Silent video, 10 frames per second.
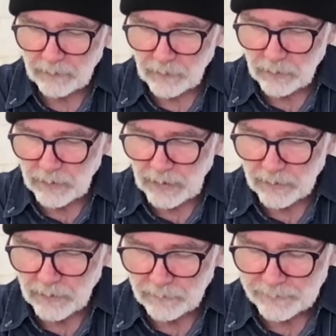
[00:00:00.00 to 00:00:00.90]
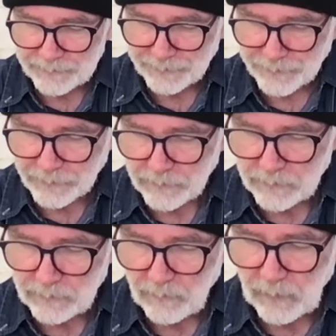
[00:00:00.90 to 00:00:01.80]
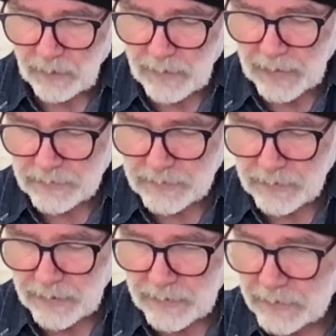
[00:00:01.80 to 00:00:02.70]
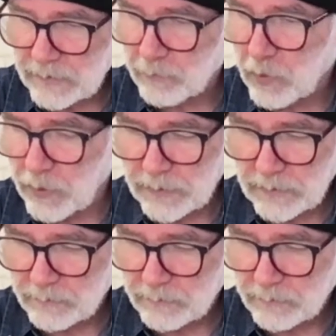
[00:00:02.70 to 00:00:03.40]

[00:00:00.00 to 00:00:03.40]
of your needle. That's important.